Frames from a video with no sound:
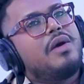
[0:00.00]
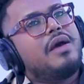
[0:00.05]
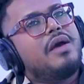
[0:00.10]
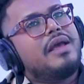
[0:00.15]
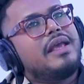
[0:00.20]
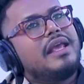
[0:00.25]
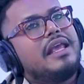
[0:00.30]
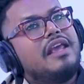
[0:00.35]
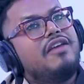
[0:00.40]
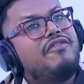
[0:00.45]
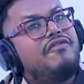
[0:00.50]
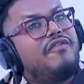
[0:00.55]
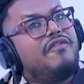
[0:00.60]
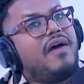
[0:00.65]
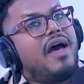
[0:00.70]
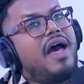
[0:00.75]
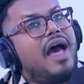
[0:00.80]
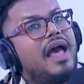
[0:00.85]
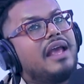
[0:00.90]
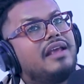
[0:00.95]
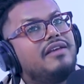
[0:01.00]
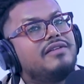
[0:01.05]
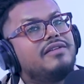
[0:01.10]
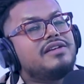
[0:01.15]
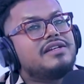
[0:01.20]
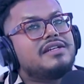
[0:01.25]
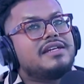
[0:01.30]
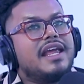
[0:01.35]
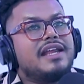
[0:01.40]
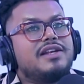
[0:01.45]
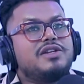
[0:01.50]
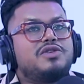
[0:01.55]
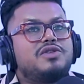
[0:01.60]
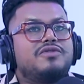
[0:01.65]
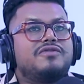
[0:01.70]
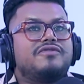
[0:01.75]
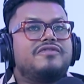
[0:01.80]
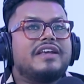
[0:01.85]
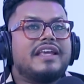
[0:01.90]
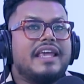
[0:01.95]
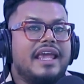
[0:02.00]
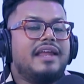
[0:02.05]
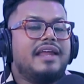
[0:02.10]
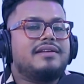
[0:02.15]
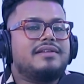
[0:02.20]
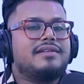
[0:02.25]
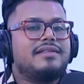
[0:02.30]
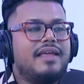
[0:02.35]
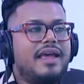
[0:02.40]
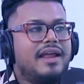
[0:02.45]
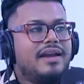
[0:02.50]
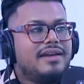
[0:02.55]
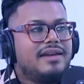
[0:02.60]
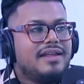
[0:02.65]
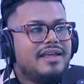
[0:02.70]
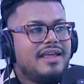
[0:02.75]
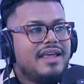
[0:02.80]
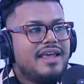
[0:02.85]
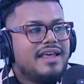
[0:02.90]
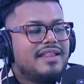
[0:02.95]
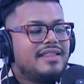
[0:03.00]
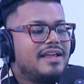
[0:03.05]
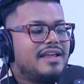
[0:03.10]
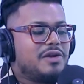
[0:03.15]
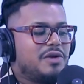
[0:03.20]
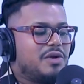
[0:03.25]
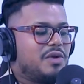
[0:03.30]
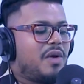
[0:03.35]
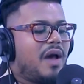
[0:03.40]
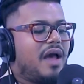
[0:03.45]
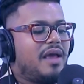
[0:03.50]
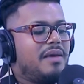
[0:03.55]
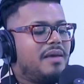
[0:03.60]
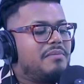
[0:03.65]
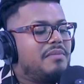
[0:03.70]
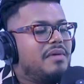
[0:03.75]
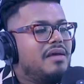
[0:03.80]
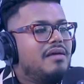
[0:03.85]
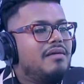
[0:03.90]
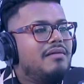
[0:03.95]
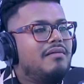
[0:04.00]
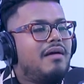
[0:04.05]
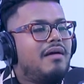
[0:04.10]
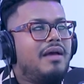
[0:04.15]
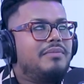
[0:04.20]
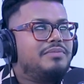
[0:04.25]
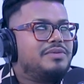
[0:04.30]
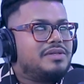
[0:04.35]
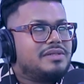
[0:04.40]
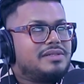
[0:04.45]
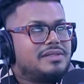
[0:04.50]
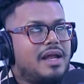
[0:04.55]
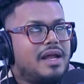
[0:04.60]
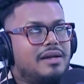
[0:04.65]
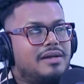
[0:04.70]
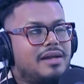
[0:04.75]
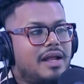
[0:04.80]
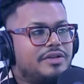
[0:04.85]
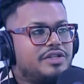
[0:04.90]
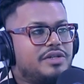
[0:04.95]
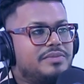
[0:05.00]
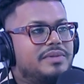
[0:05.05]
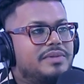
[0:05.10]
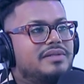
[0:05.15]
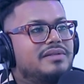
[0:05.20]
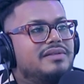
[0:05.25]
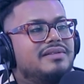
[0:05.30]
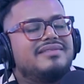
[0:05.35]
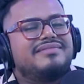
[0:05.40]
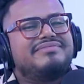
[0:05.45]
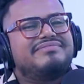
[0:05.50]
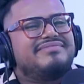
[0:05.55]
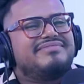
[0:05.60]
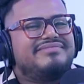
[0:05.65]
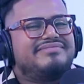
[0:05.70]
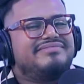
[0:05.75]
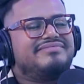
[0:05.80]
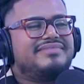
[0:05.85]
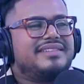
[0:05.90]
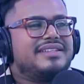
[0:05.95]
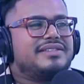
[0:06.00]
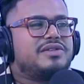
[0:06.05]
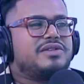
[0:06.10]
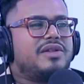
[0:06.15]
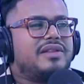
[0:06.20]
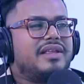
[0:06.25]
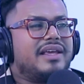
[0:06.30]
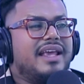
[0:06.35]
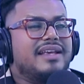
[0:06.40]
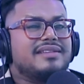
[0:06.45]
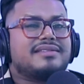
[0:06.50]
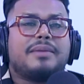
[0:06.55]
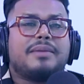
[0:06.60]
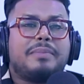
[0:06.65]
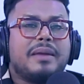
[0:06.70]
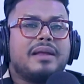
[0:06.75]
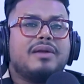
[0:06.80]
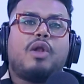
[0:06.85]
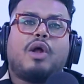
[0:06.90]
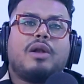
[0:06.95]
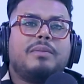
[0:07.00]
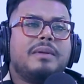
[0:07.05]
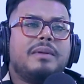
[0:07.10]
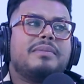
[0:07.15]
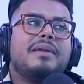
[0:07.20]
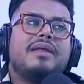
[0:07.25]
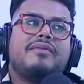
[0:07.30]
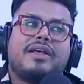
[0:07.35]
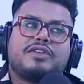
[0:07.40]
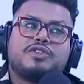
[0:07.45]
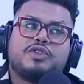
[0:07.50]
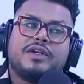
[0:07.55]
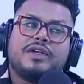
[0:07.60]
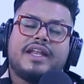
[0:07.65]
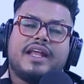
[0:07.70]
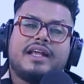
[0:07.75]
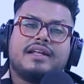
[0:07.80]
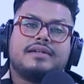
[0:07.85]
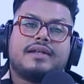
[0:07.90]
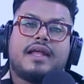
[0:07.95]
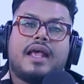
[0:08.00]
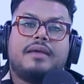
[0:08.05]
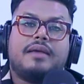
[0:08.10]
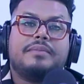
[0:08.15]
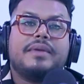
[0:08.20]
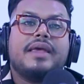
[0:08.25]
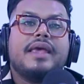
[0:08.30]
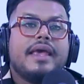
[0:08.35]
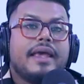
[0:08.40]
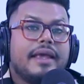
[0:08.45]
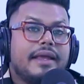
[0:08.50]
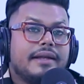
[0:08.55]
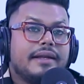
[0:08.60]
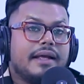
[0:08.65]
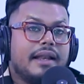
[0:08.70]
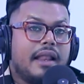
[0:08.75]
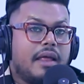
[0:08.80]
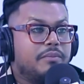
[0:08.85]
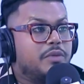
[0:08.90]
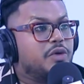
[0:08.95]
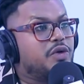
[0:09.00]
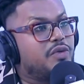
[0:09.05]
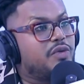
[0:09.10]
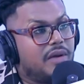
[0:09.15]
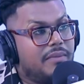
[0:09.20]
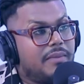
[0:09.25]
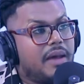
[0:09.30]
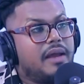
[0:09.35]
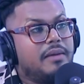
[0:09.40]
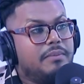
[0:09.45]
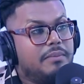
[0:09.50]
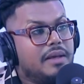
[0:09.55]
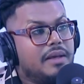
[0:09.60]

if I tend to forget that I'm just untouchable, it's not the case. But a lot of people have actually taken time in Colombo to remind me.